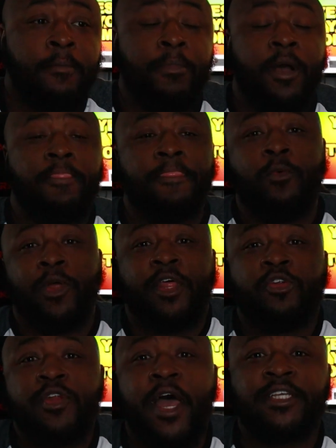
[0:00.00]
But what
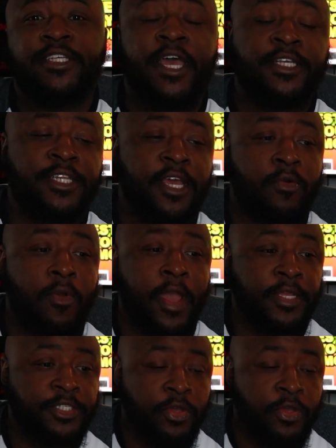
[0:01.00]
Little Nas X did, right?